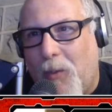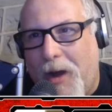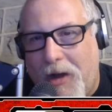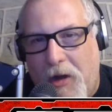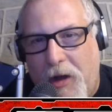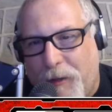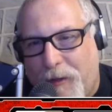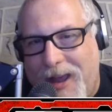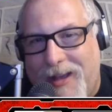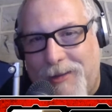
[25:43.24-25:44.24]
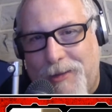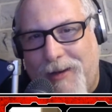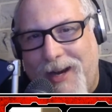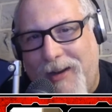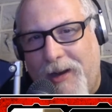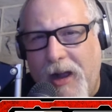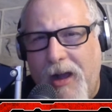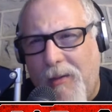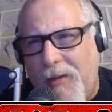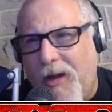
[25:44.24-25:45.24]
what an author is, right? Like,
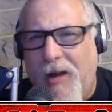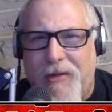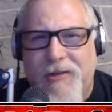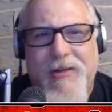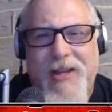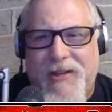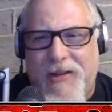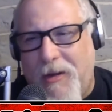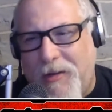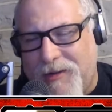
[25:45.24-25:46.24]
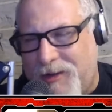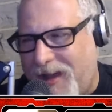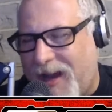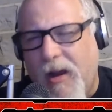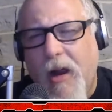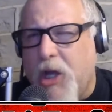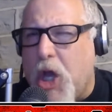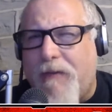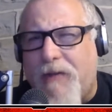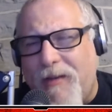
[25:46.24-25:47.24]
oh, well, authors are this and authors are that. And you
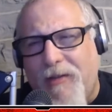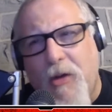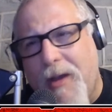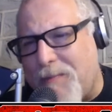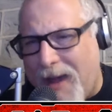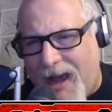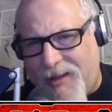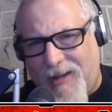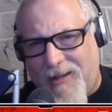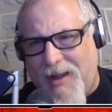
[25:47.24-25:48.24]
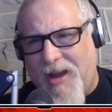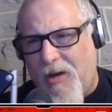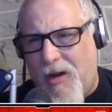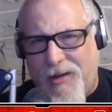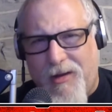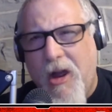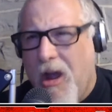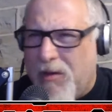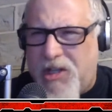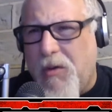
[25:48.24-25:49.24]
have to be so empathic to be an author,
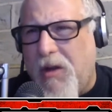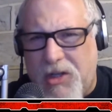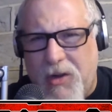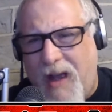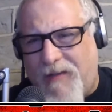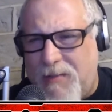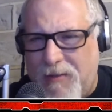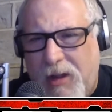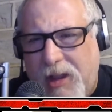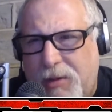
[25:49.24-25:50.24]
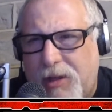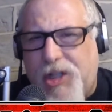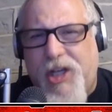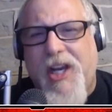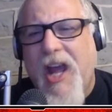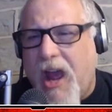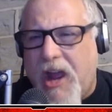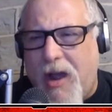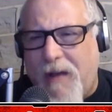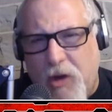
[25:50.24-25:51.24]
but you also have to be really pushy, and you
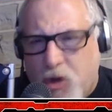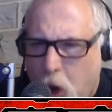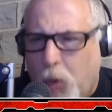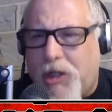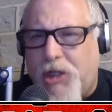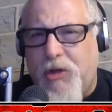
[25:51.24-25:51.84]
have to know what